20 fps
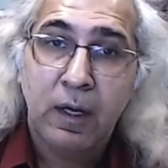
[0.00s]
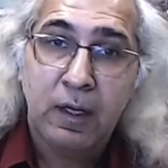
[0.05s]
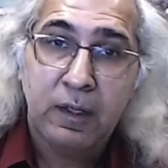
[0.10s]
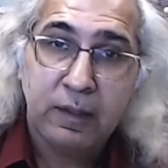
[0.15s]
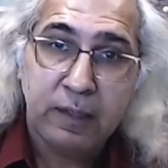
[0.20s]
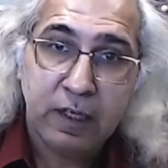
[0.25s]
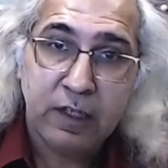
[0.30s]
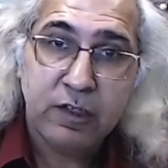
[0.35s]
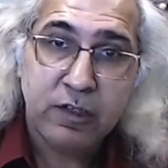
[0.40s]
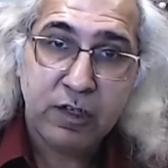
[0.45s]

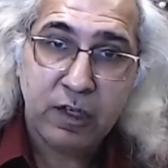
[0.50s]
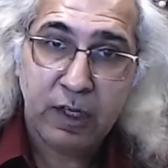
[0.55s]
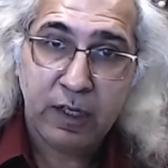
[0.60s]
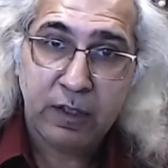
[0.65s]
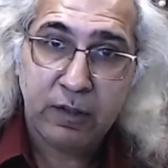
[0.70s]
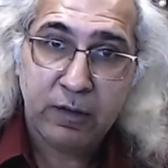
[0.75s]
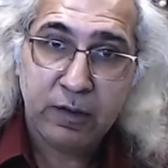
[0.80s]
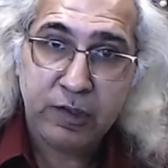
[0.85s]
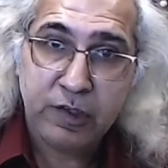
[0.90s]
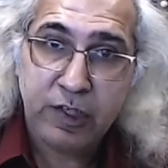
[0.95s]
then try
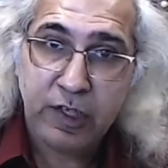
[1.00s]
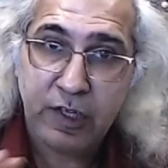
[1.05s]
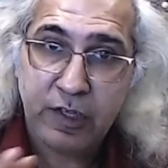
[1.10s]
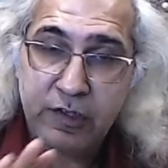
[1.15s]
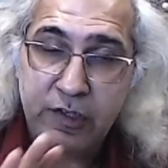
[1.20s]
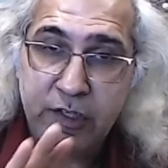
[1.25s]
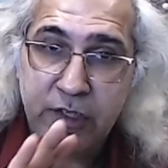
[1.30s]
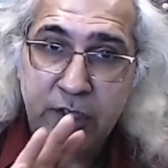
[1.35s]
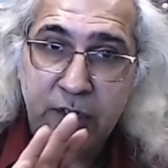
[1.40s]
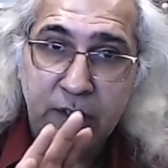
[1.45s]
to
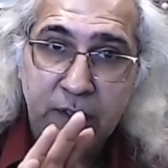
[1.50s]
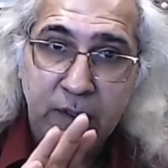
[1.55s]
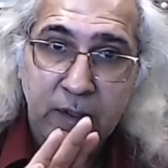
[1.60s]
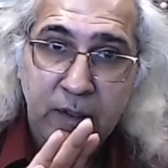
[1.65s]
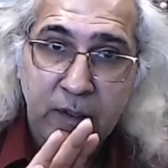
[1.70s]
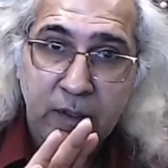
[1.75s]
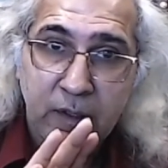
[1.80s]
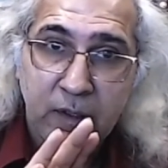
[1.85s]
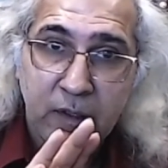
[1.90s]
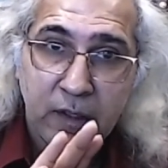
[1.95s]
change it.
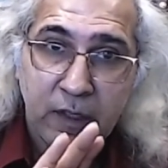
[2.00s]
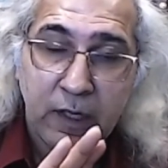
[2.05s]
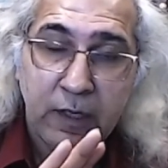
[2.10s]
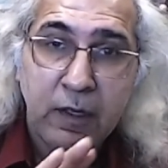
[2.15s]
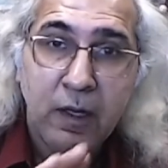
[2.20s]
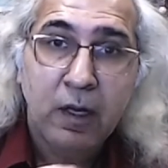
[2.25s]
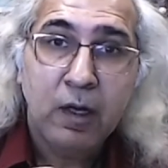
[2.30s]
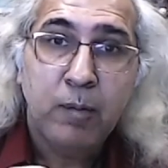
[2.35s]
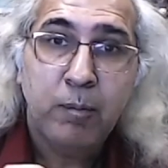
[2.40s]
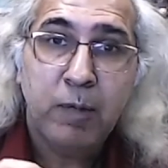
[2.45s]
Right?
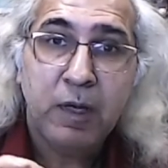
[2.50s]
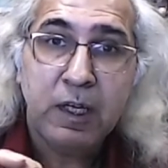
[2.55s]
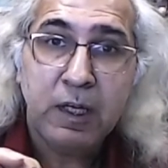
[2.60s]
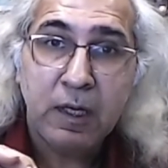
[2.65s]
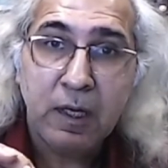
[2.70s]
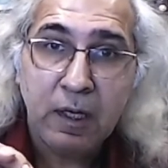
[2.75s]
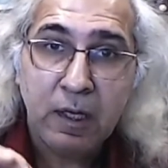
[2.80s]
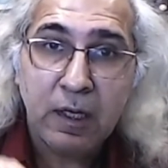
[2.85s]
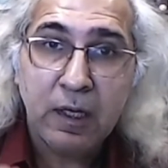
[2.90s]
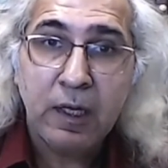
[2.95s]
But
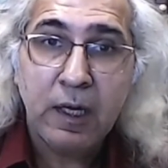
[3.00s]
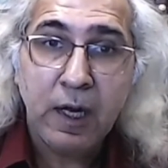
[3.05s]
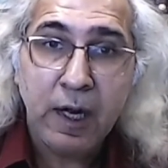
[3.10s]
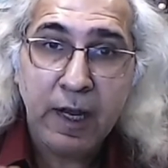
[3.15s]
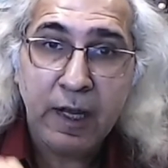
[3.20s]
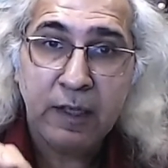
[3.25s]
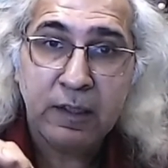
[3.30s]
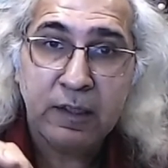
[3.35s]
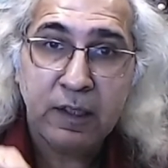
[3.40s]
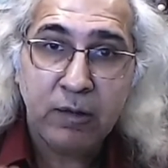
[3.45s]

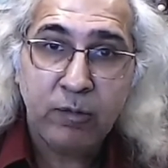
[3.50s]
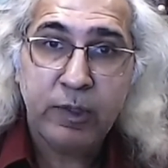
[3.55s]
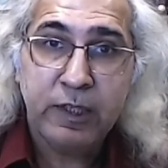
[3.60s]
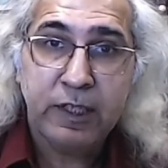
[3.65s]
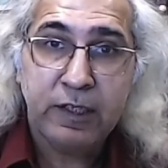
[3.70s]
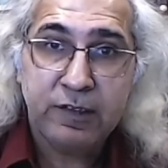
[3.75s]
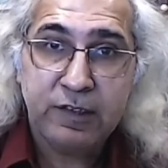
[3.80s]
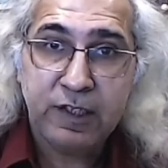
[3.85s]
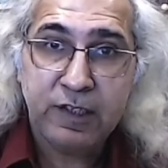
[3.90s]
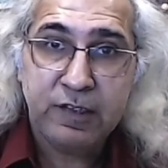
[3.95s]
learning that we
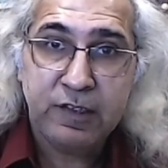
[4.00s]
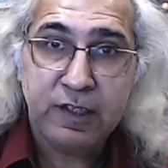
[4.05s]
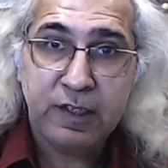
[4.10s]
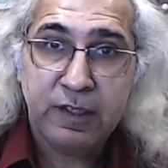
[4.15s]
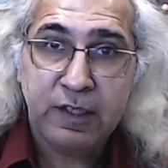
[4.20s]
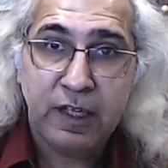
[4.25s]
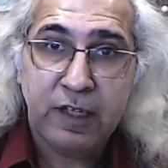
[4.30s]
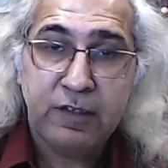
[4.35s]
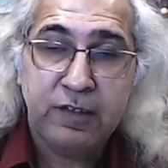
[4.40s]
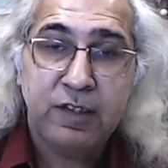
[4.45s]
exist in
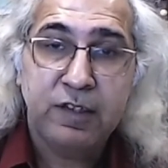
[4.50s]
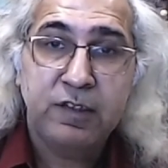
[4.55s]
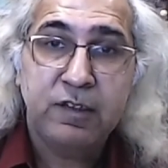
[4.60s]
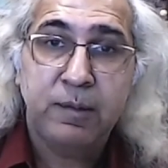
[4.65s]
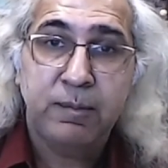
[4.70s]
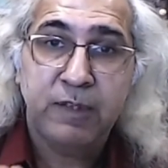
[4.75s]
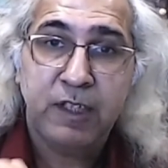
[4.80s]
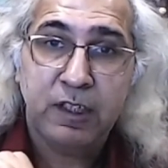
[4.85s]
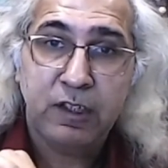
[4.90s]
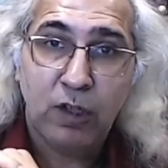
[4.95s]
that
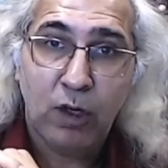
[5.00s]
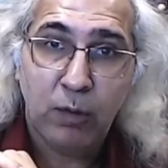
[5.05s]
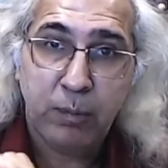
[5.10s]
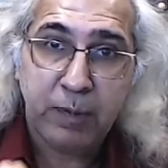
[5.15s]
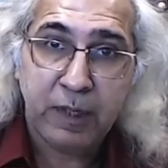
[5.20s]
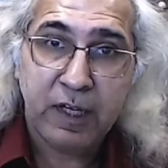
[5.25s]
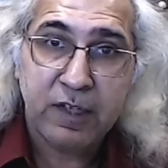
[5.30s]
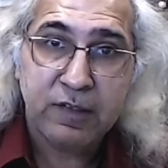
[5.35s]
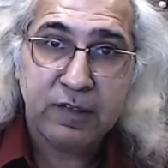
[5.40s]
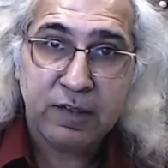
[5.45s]
system, that the
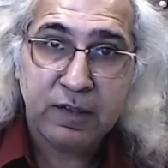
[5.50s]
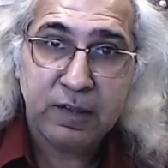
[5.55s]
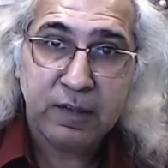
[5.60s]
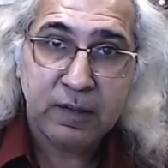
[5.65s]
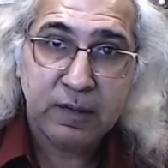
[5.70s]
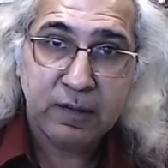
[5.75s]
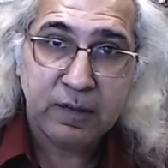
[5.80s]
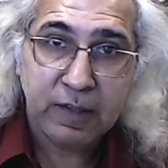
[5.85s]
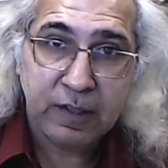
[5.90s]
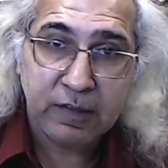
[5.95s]
oppressed
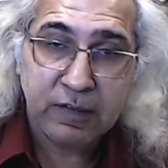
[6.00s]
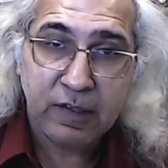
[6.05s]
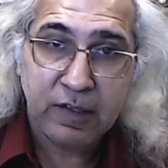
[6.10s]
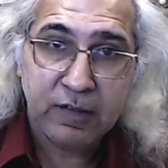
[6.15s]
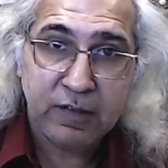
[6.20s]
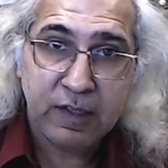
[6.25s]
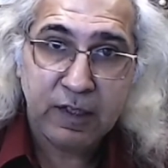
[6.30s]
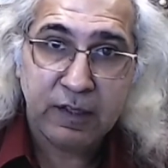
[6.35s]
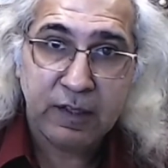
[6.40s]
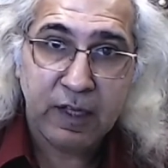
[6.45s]

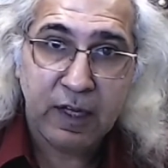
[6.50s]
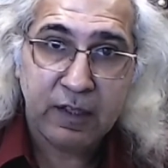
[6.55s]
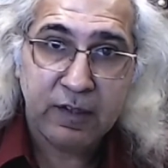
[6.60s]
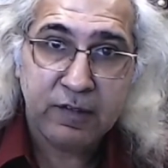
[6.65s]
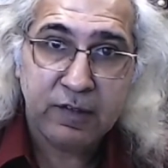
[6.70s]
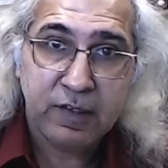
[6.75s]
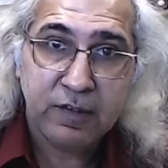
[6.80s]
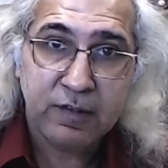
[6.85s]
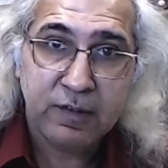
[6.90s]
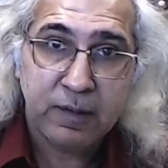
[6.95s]
exist in that
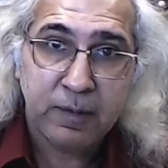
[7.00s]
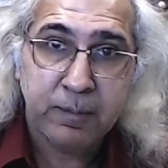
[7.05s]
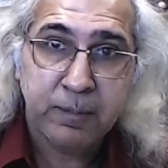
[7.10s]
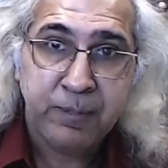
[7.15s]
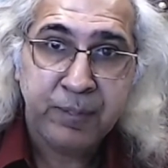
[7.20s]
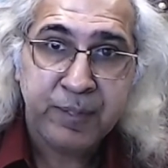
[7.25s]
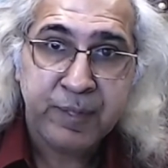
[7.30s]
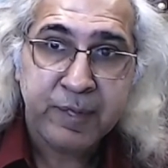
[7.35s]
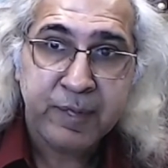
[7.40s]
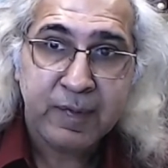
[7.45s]
system,
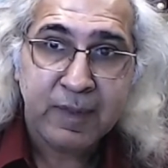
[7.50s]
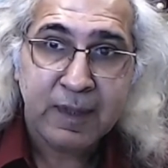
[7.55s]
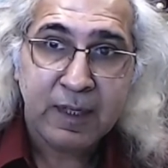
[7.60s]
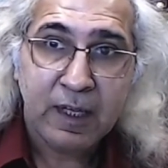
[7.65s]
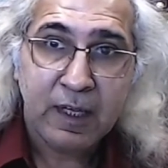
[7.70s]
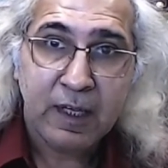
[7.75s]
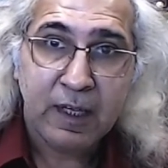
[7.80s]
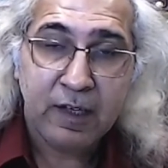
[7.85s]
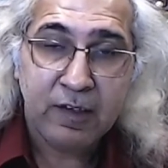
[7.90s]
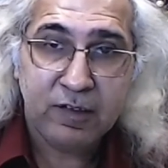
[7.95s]

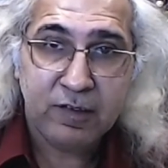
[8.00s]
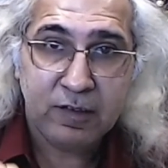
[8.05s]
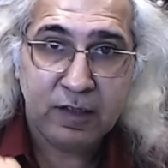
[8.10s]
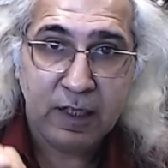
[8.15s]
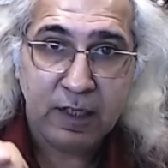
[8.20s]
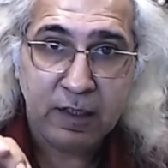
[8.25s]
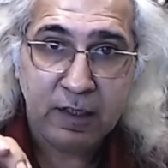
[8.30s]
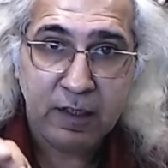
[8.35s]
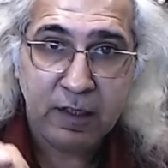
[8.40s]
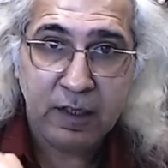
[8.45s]
is
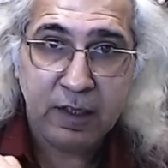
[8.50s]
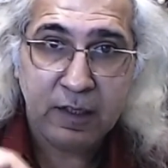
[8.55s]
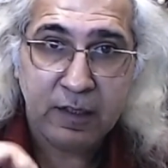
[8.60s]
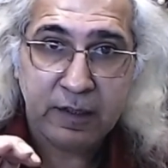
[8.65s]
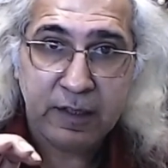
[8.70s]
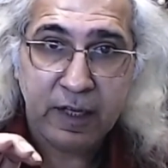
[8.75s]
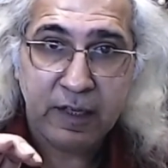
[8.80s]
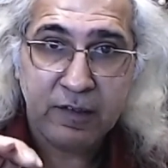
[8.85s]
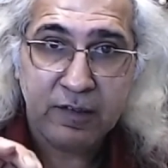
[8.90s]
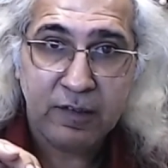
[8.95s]
the key.
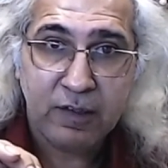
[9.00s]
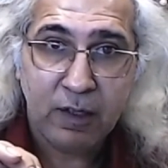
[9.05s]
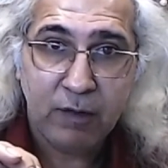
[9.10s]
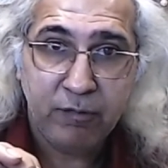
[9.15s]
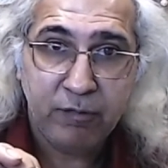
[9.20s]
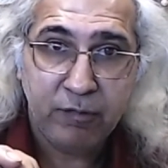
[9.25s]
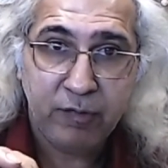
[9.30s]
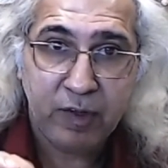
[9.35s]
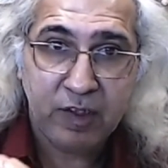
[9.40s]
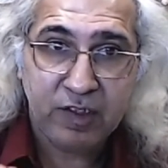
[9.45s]
That's the
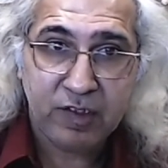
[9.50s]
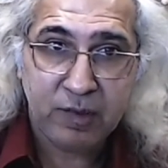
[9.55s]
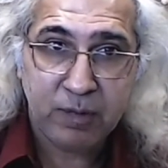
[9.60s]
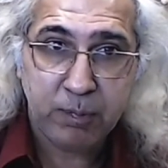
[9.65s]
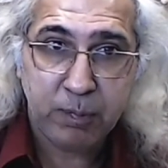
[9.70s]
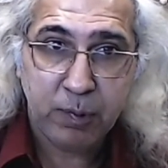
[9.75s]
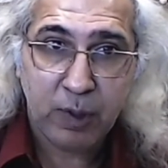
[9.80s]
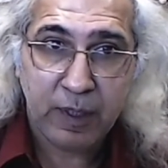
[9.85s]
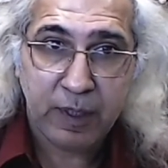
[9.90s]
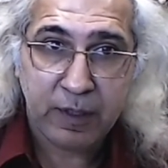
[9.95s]
first
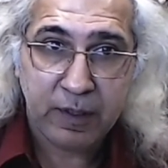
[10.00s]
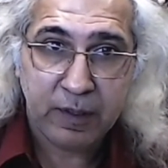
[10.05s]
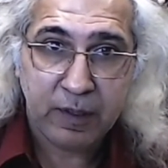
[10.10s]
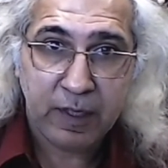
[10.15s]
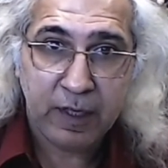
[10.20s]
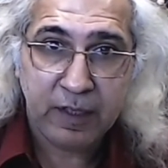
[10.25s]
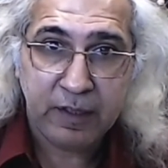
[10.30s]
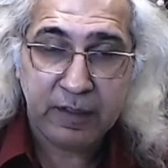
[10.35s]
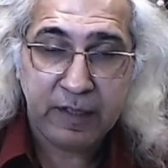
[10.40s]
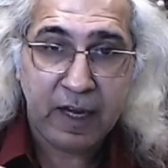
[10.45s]
point.
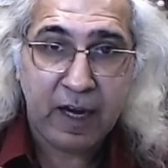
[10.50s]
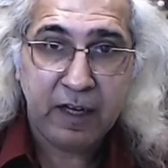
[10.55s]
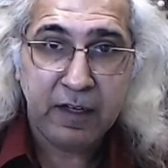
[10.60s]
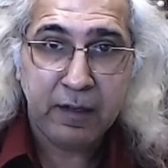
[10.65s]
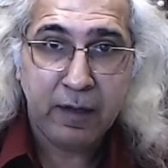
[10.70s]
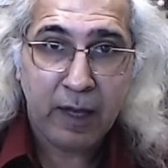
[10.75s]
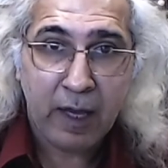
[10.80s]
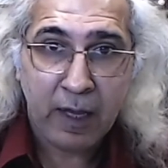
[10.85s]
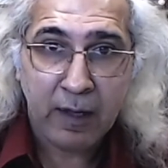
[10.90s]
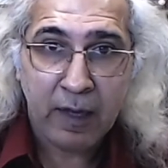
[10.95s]
And that
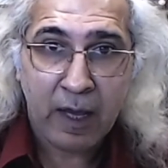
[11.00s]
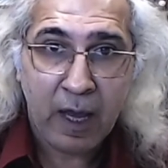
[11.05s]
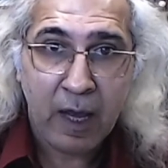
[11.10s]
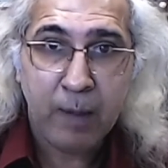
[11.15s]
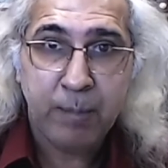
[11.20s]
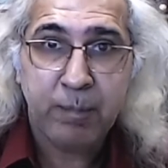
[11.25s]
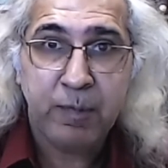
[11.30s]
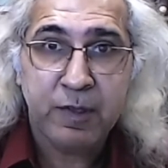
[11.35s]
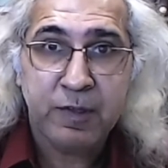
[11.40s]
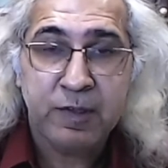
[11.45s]

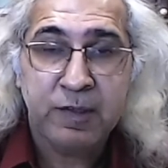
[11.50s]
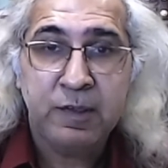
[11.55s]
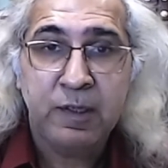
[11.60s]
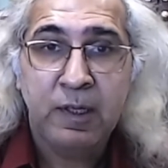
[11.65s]
happens